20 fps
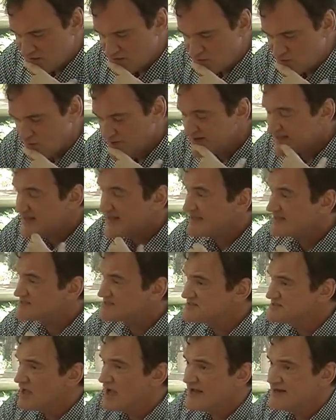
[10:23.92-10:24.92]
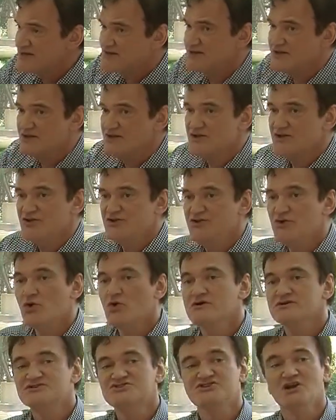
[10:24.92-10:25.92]
Quentin, it's not
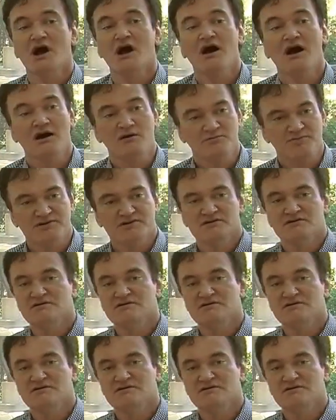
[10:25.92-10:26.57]
your job